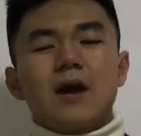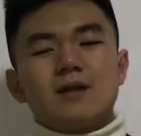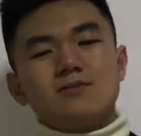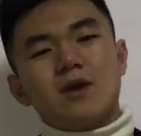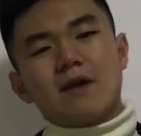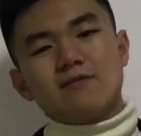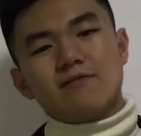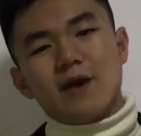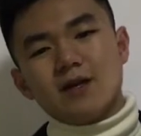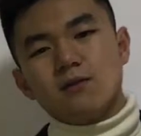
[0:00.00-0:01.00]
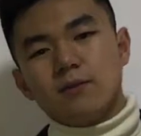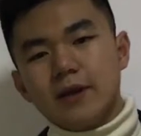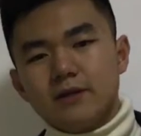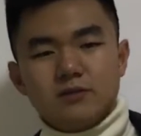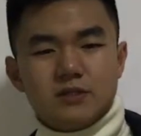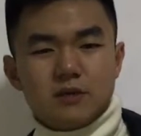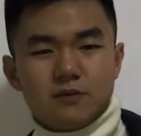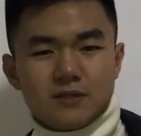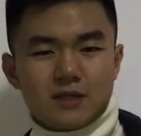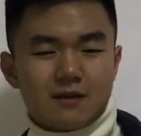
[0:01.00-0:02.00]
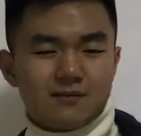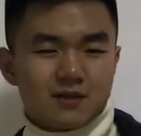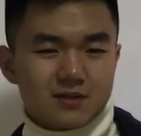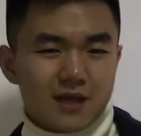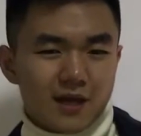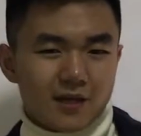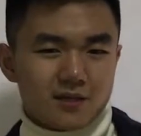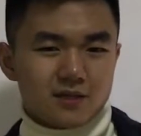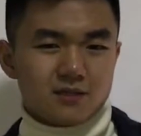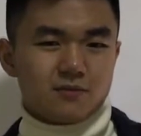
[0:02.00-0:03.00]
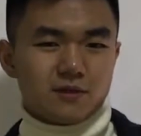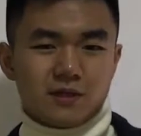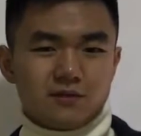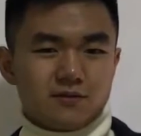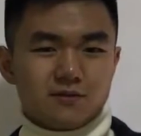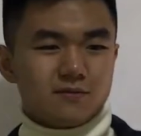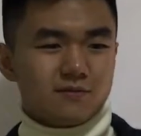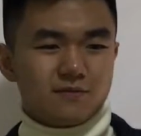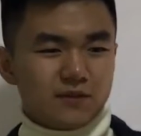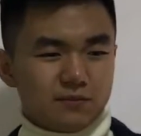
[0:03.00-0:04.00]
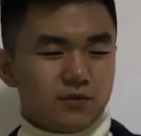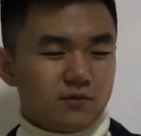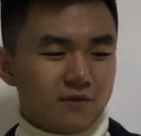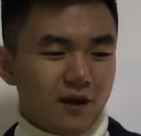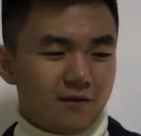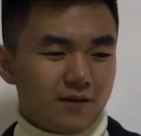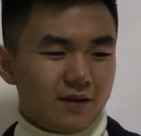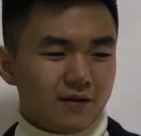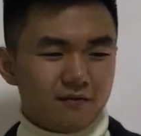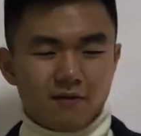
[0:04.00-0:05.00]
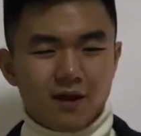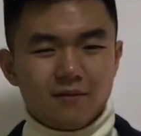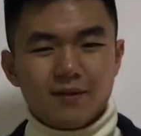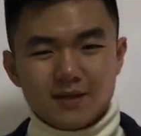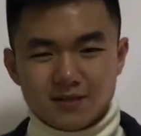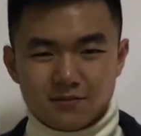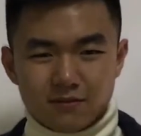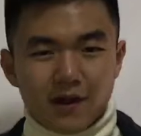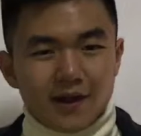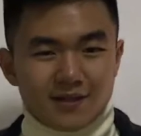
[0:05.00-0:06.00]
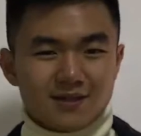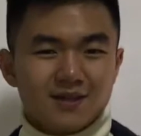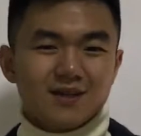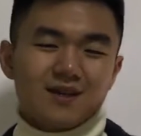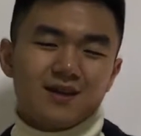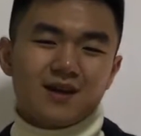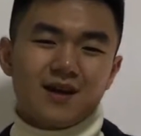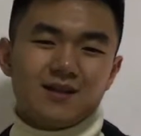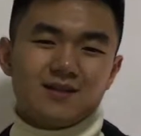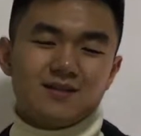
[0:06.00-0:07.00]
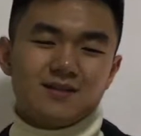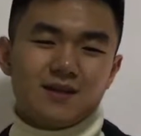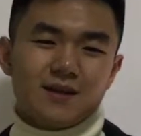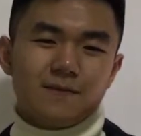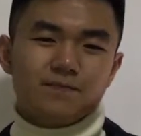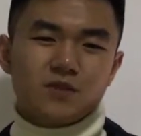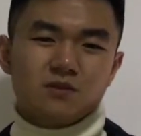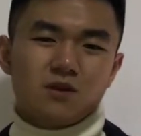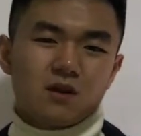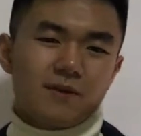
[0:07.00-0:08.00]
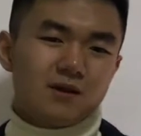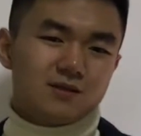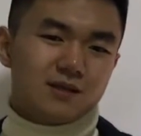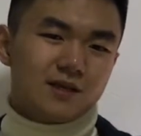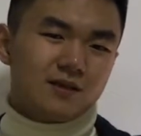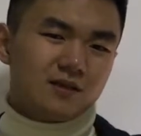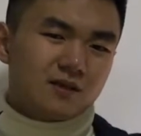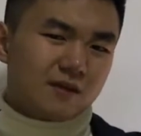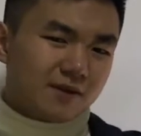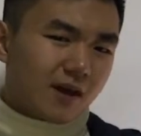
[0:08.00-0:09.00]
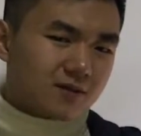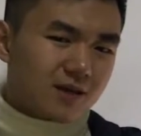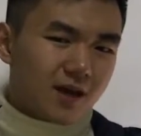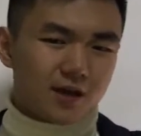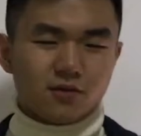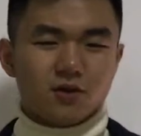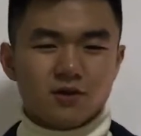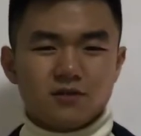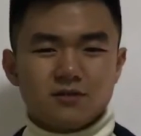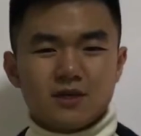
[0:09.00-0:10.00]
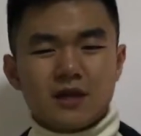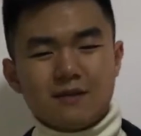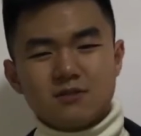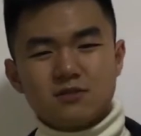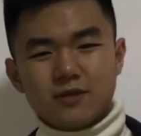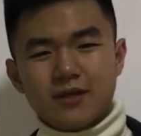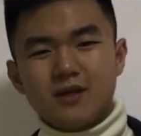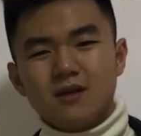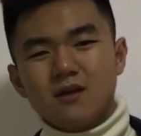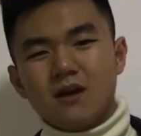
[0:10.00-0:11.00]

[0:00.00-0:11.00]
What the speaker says: And we have to find a way to deal with carbon dioxide because we need to improve our environment, right? And to talk about the carbon dioxide, according to the chemistry,